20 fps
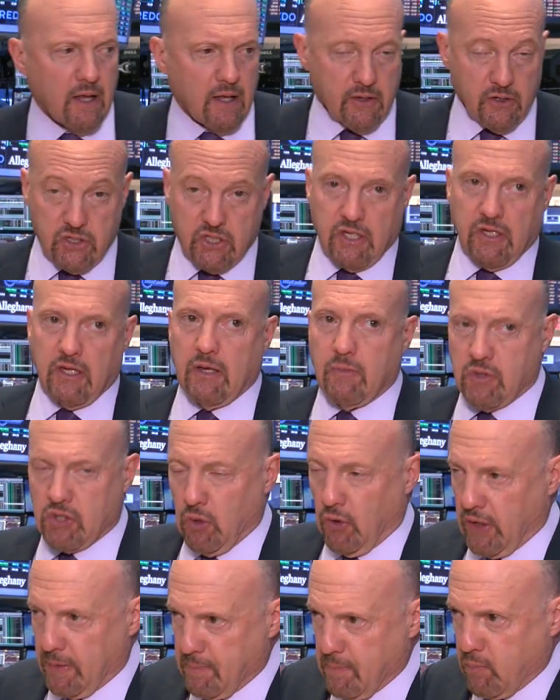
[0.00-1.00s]
This, he was
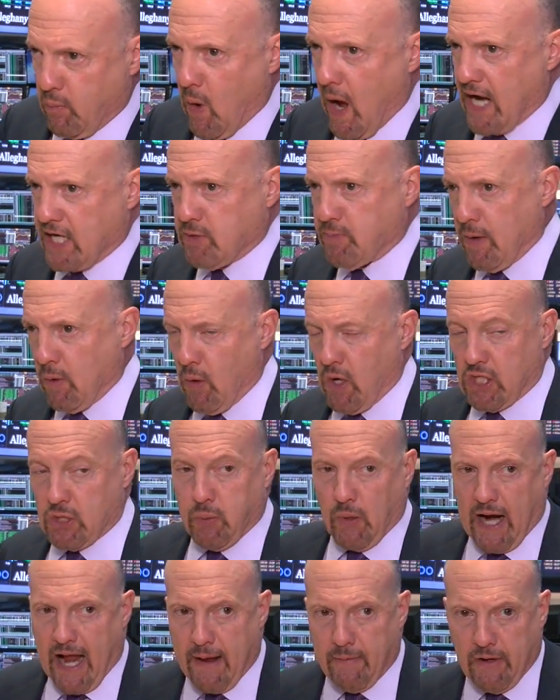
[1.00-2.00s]
only watched me once
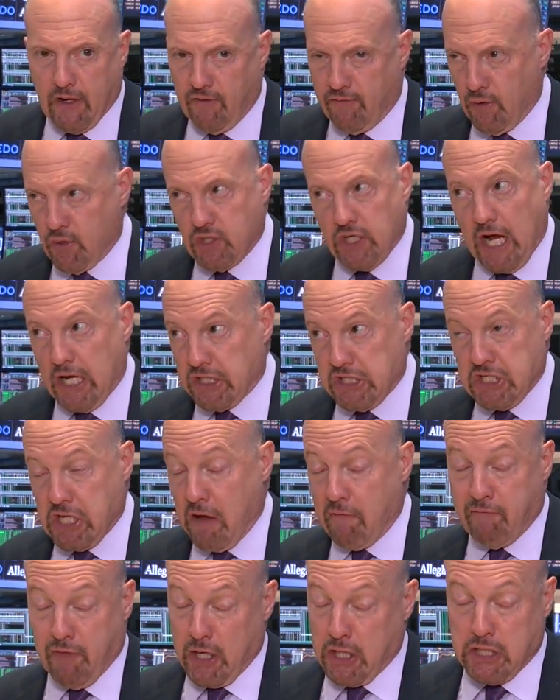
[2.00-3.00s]
when I interviewed John
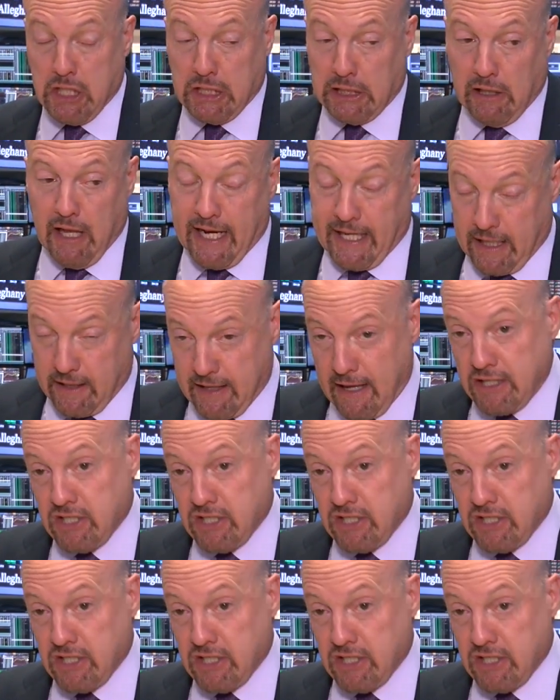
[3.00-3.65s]
Stumpf, and he didn't like it.